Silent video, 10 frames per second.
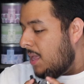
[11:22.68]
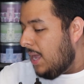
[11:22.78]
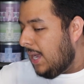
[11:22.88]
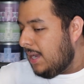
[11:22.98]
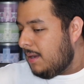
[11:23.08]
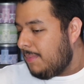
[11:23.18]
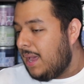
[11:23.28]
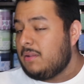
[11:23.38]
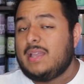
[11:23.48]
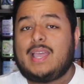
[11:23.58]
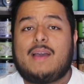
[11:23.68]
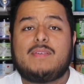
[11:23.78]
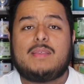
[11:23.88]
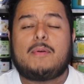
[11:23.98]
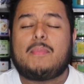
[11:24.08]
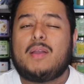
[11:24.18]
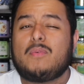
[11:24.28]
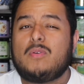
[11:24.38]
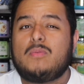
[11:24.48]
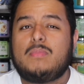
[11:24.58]
I don't like having them in my
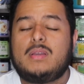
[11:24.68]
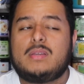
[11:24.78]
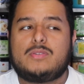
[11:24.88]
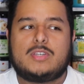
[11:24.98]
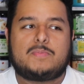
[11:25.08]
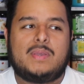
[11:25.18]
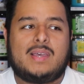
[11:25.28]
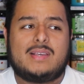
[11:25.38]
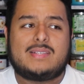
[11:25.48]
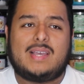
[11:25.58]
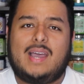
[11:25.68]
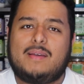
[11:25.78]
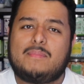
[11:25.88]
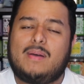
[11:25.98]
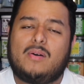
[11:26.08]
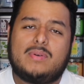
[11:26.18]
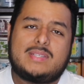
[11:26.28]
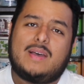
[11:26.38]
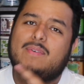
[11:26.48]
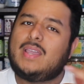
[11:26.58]
room just because I
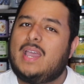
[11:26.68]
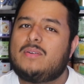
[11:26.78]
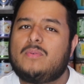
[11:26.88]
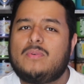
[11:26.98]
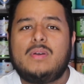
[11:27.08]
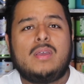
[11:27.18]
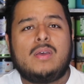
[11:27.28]
always have a candle